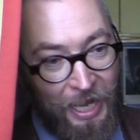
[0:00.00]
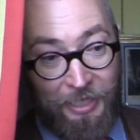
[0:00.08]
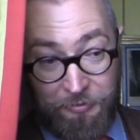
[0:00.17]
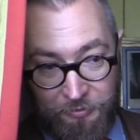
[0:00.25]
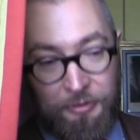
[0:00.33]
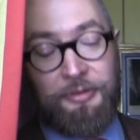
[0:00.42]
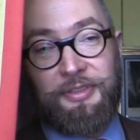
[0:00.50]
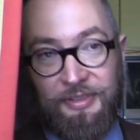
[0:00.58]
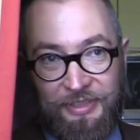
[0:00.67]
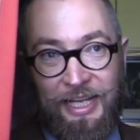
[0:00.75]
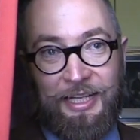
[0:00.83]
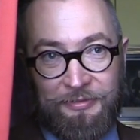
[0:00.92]
And of course
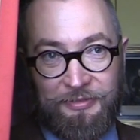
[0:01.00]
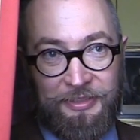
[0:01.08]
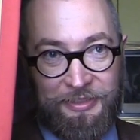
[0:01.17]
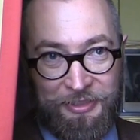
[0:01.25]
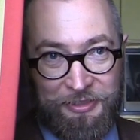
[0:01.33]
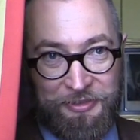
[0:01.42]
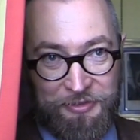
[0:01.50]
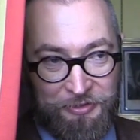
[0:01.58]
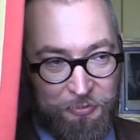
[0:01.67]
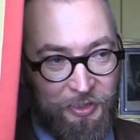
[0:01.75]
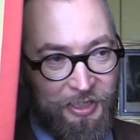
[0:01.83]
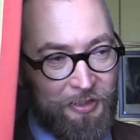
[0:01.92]
it's hand finished
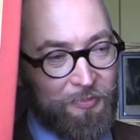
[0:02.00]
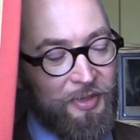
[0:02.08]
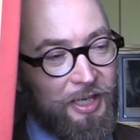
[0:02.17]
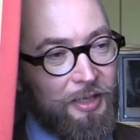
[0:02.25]
as well,